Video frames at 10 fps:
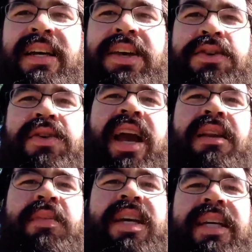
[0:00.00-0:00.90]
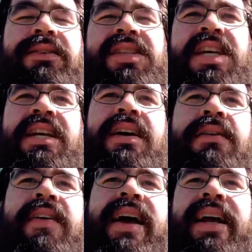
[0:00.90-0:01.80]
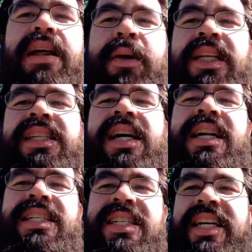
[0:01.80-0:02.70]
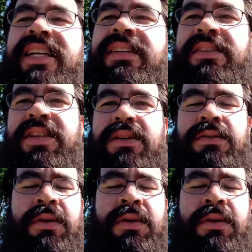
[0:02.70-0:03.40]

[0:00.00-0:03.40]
you can be guilty of academic dishonesty. So